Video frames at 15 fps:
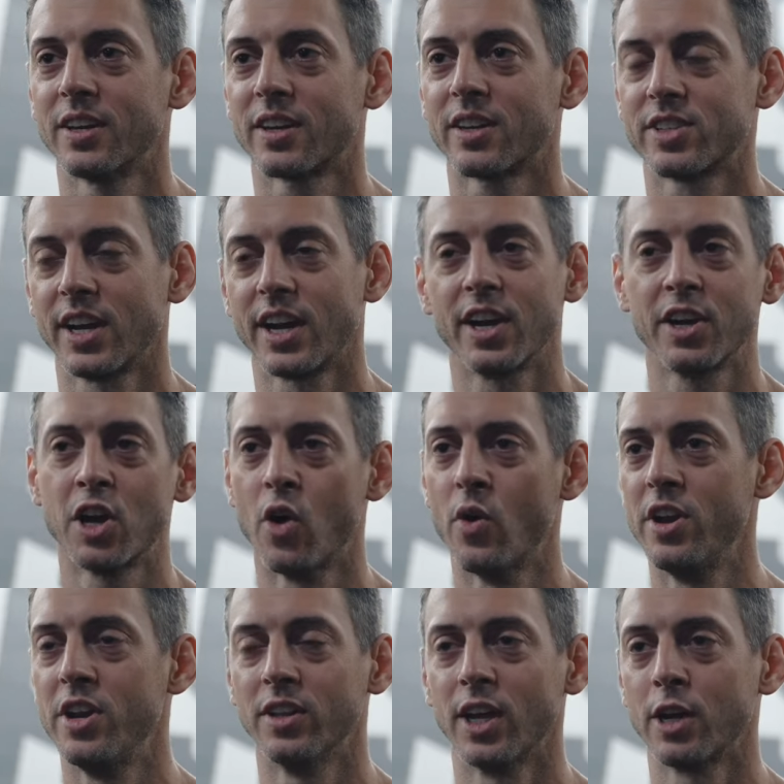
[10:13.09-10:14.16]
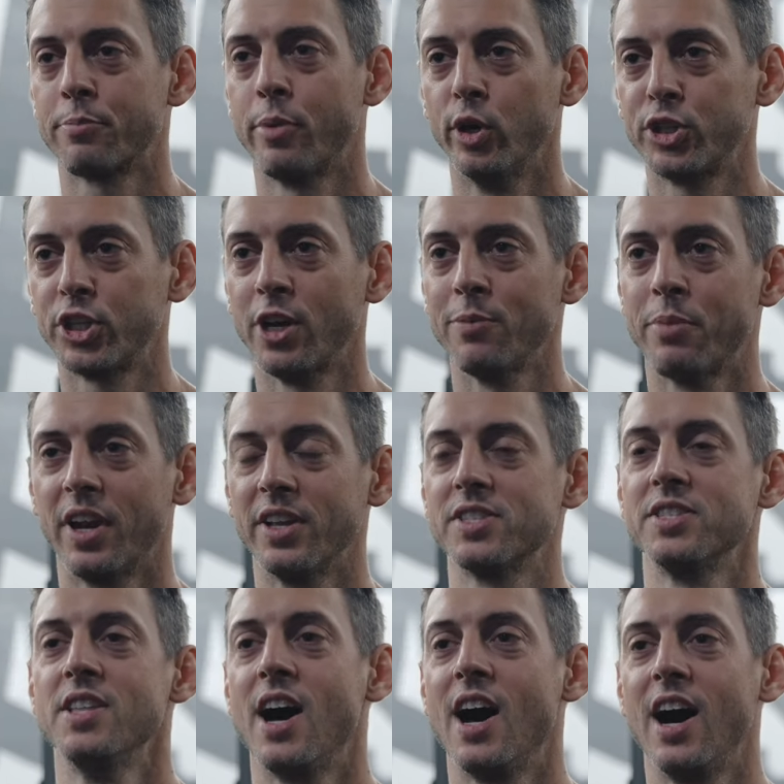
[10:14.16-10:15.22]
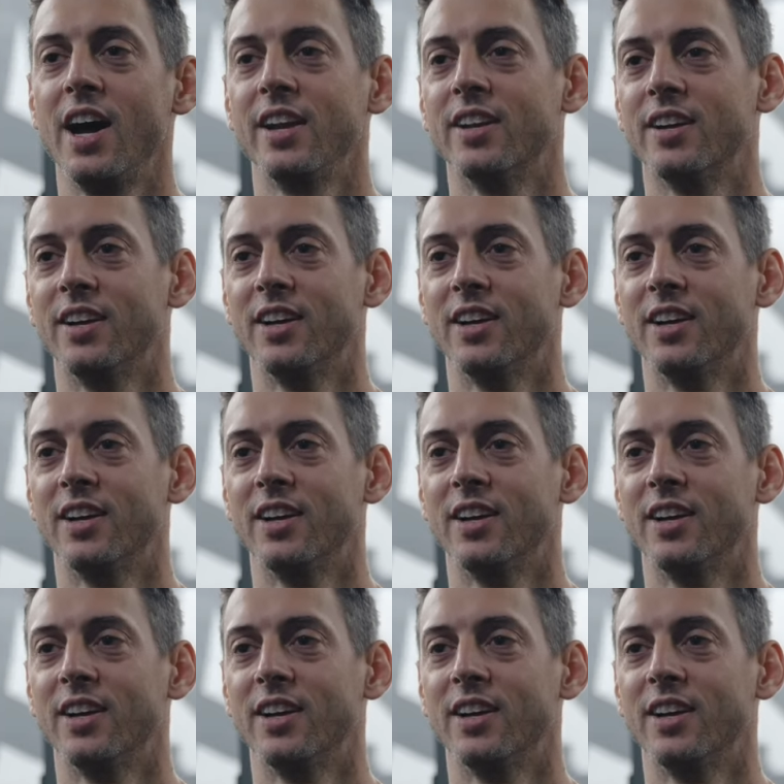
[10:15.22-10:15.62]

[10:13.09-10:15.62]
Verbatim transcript: because like I can go in and like push it, but it's not